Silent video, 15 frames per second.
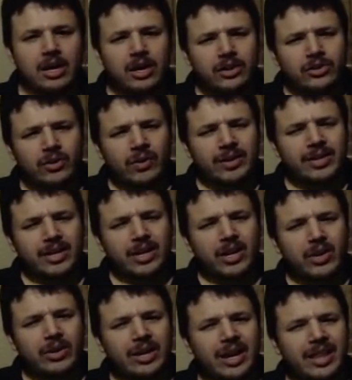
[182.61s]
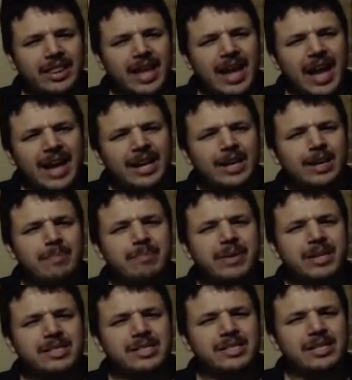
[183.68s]
North Dakota, they added a
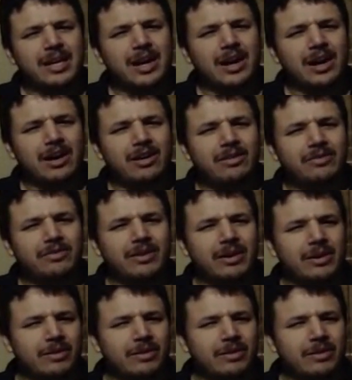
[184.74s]
bit of